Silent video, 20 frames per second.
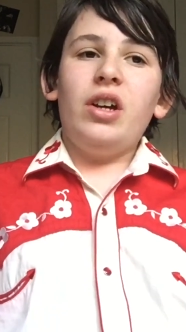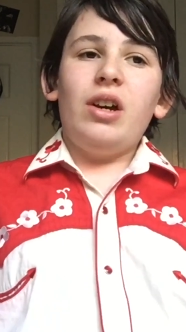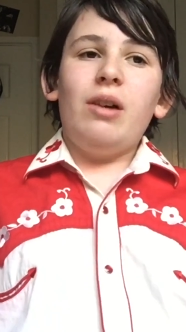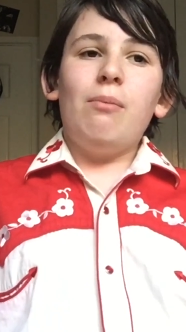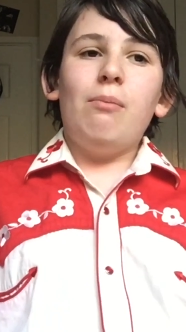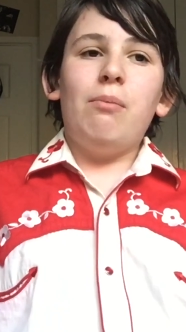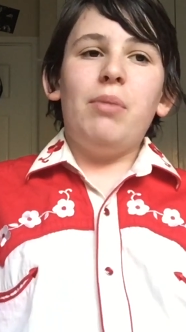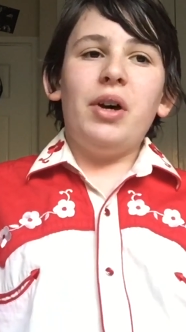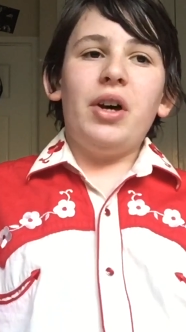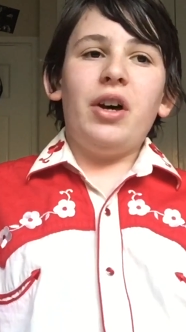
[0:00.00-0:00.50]

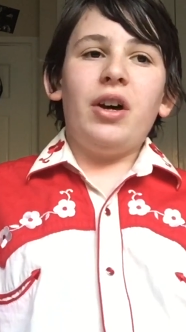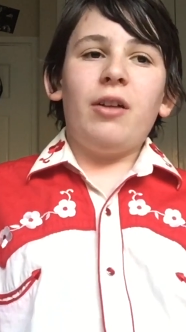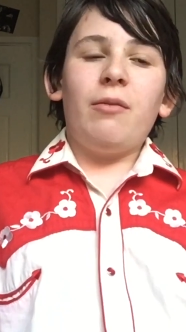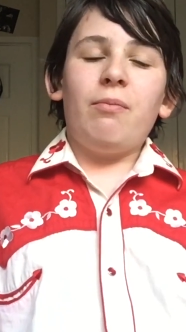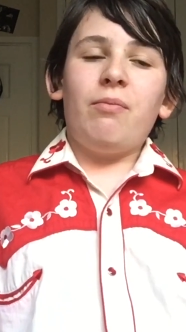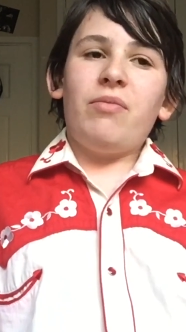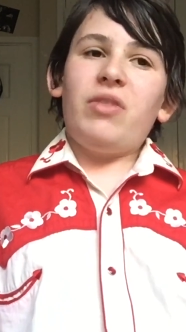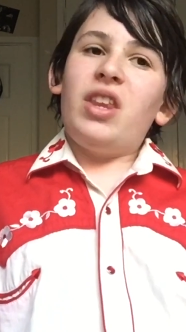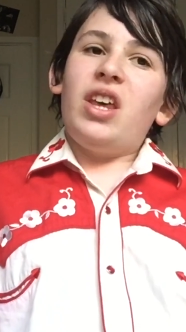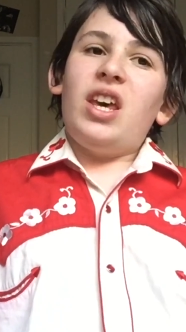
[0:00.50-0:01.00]
But
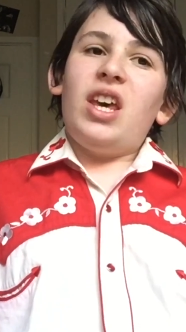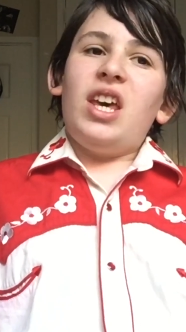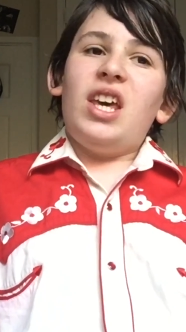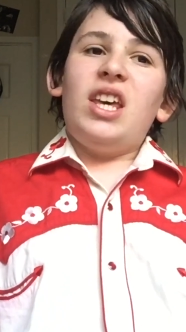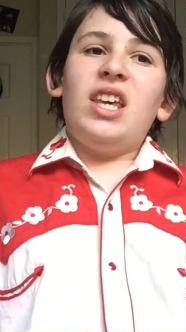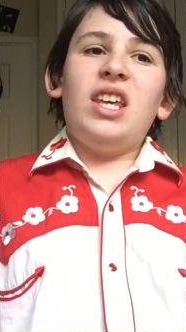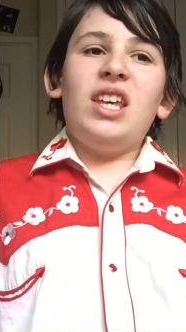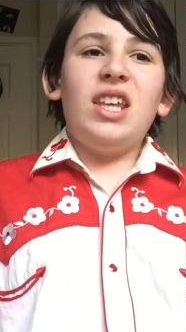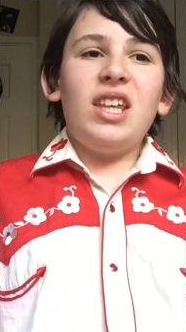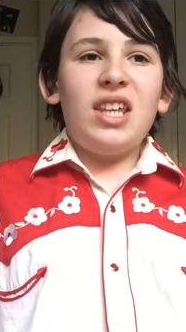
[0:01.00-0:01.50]

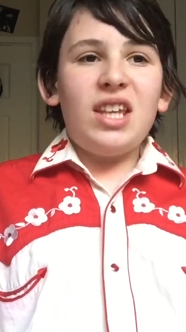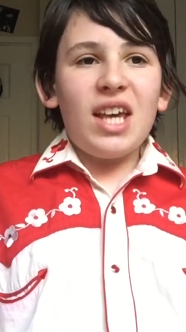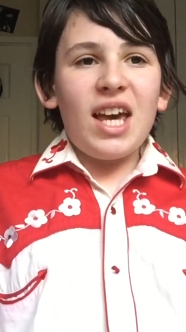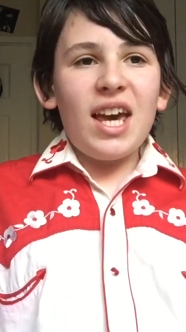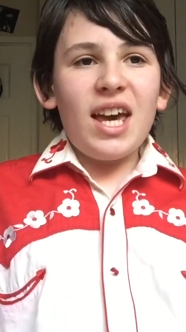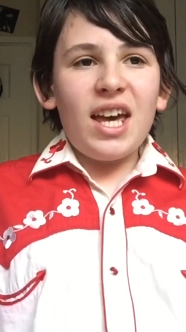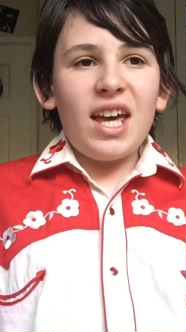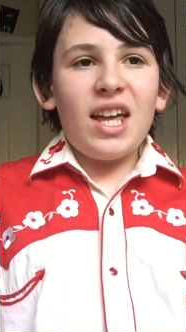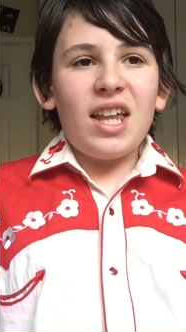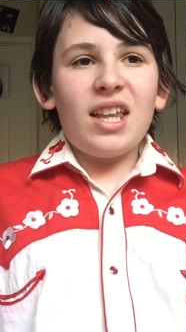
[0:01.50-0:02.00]

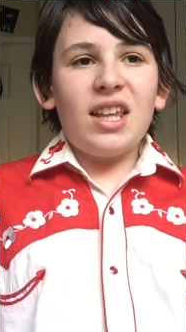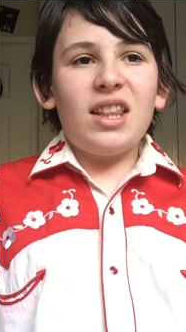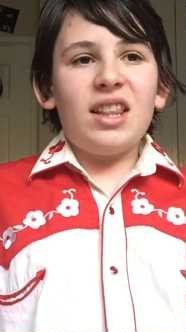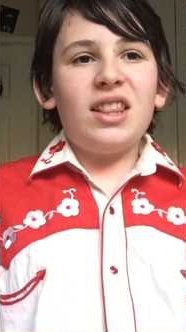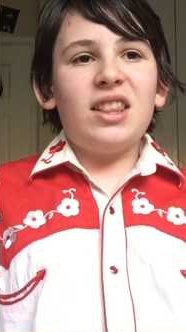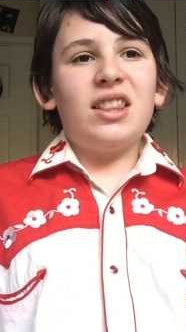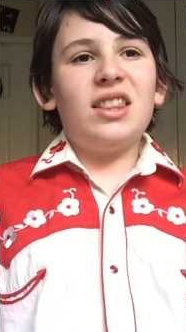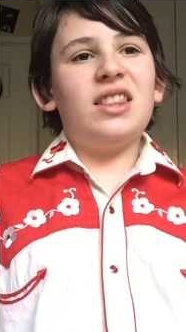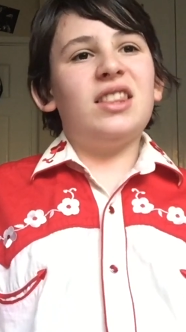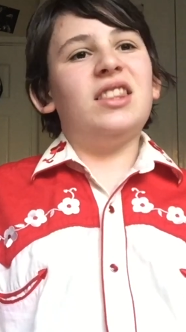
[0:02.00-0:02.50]
yeah,
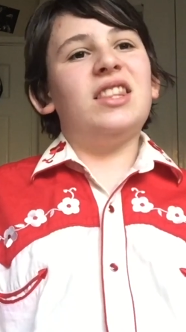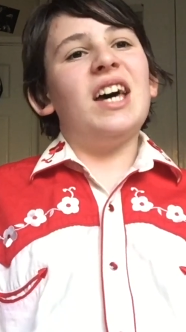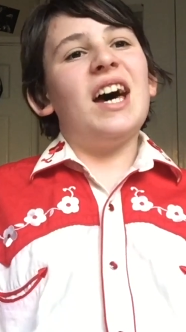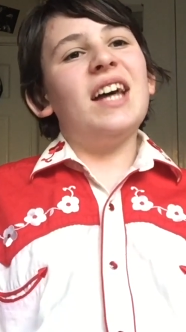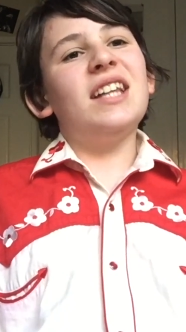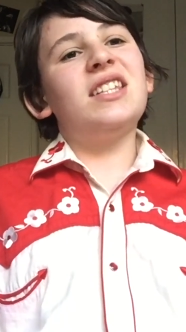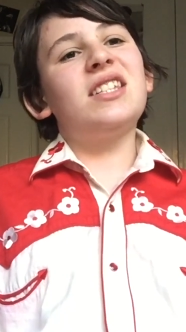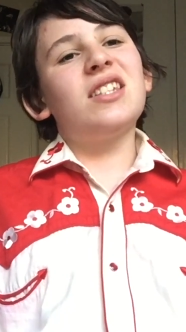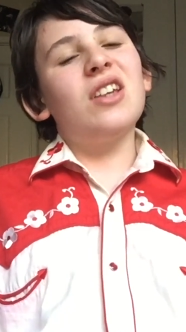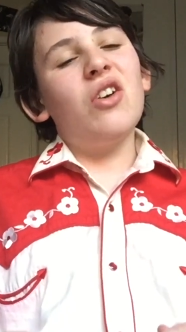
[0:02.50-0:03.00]

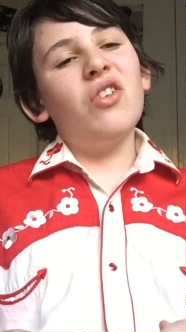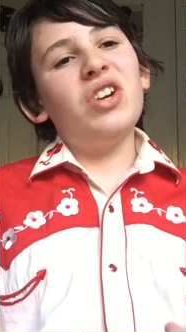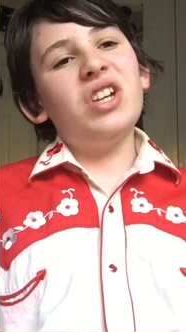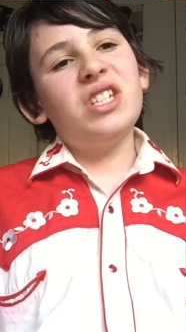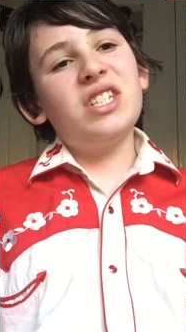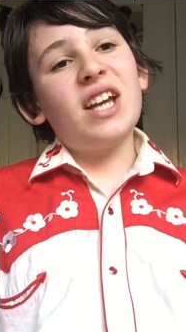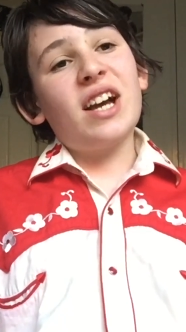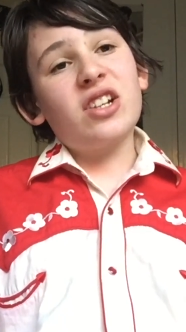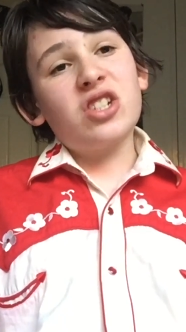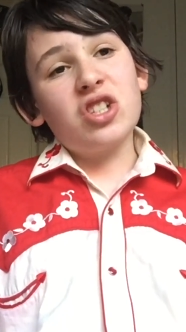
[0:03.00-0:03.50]
that song is
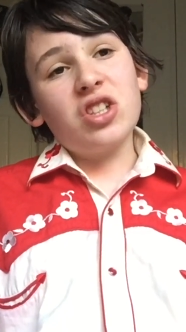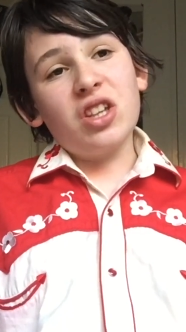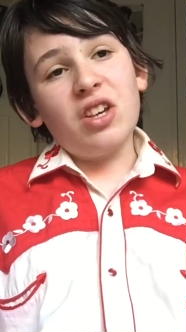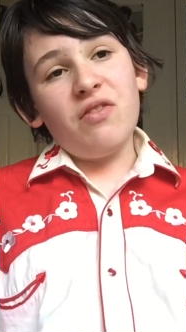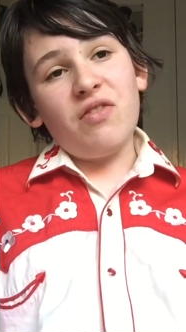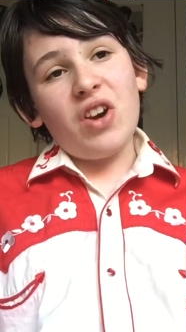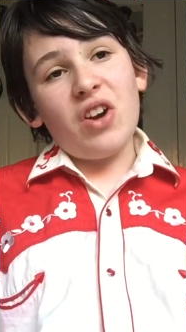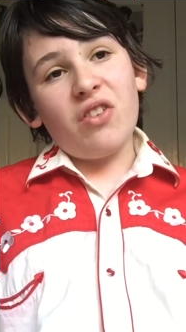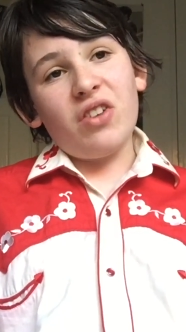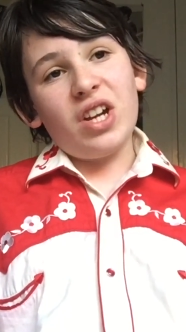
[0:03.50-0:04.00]
actually
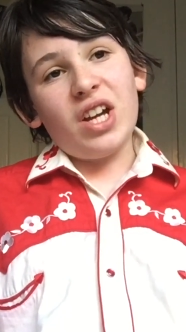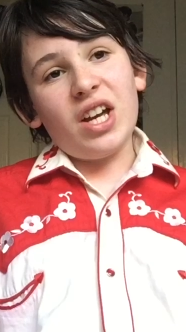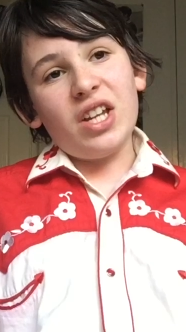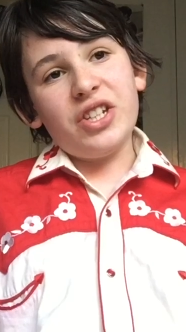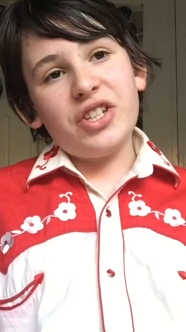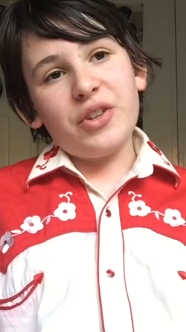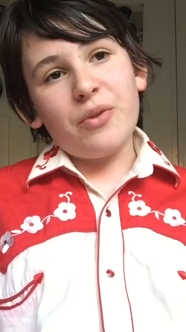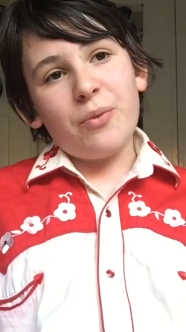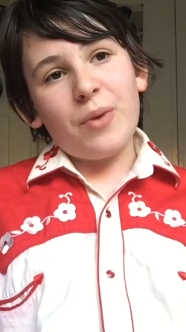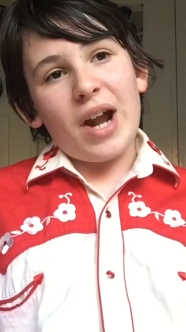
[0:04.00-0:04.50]
very
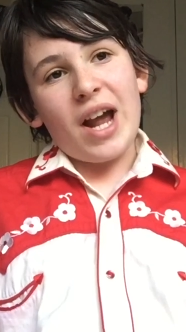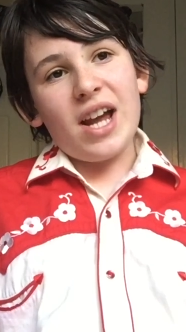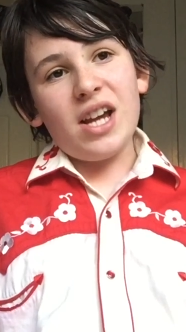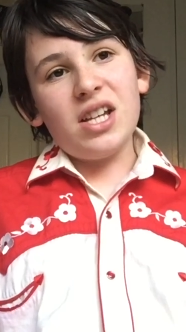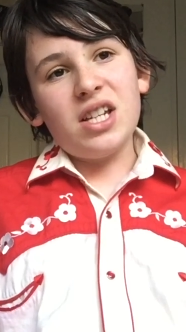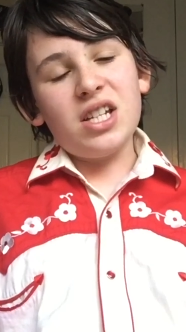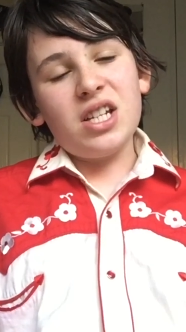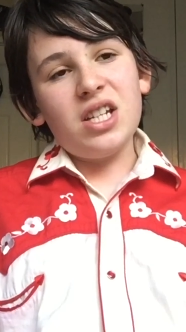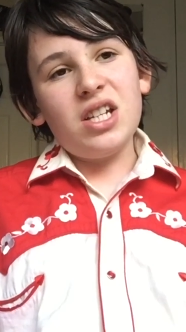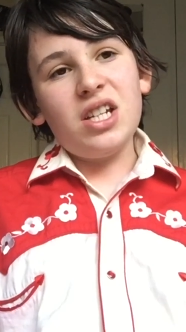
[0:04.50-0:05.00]

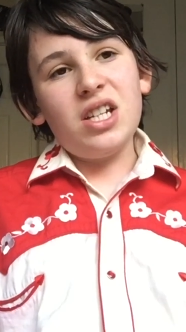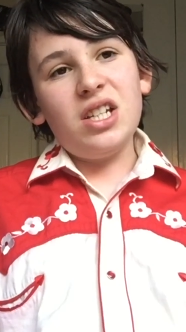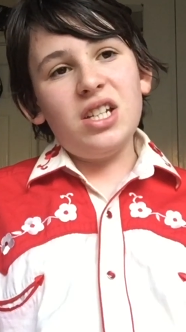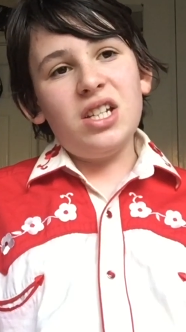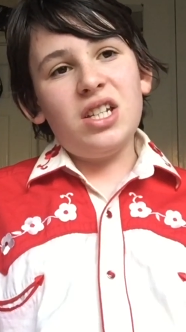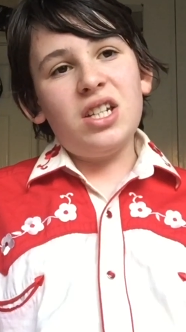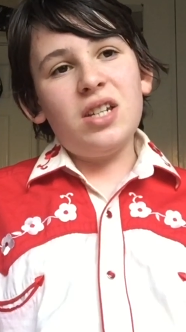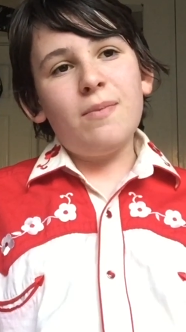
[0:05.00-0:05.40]
underrated.